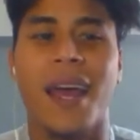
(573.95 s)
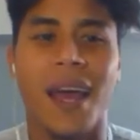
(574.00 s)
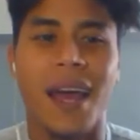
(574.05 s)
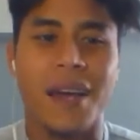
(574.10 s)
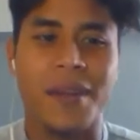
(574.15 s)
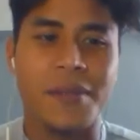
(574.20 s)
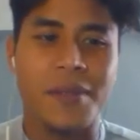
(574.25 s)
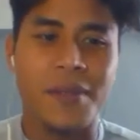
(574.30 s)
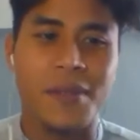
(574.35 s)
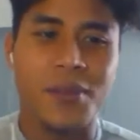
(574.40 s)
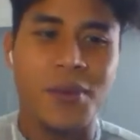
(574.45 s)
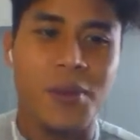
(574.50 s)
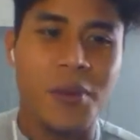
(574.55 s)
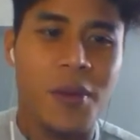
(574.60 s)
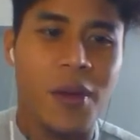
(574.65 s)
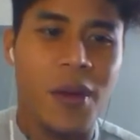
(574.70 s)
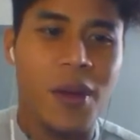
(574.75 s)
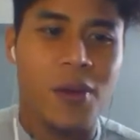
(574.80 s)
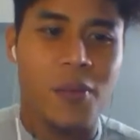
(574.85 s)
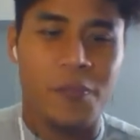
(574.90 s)
And
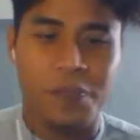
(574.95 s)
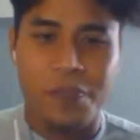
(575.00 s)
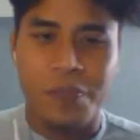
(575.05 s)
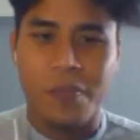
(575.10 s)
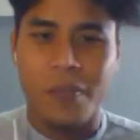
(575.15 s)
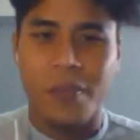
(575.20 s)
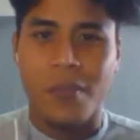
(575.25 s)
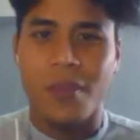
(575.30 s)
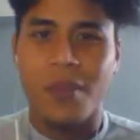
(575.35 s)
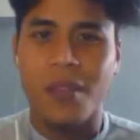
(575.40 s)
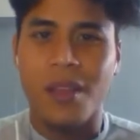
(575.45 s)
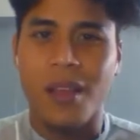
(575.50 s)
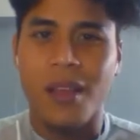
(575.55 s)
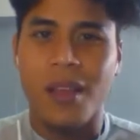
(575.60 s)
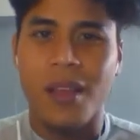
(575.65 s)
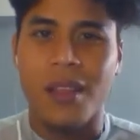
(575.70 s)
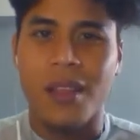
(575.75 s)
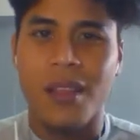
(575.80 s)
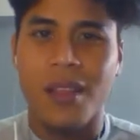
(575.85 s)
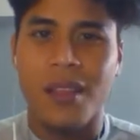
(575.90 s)
so
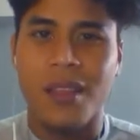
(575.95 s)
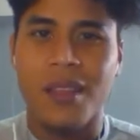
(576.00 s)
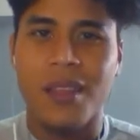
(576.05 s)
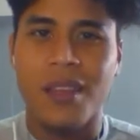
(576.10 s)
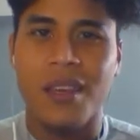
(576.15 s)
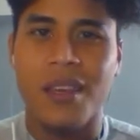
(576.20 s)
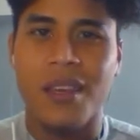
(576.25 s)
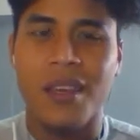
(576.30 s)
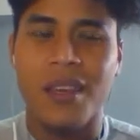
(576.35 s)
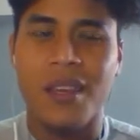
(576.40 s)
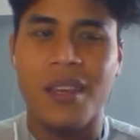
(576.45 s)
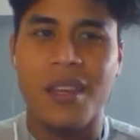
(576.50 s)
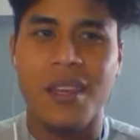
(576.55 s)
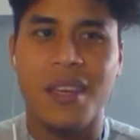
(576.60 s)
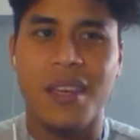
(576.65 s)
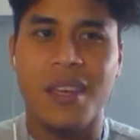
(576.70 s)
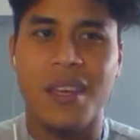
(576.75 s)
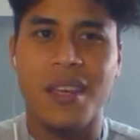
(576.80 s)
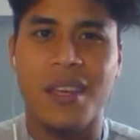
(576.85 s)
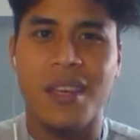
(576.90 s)

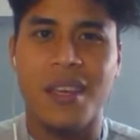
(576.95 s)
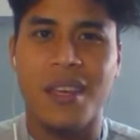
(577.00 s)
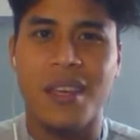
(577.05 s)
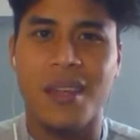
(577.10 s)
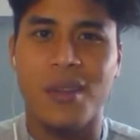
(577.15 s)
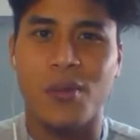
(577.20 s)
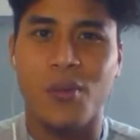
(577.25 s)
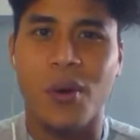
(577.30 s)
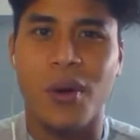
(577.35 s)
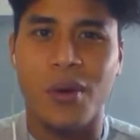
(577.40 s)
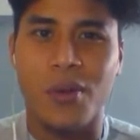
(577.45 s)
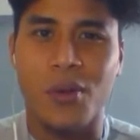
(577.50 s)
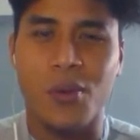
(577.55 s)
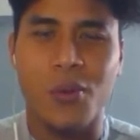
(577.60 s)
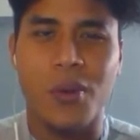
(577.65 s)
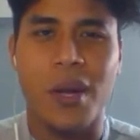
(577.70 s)
you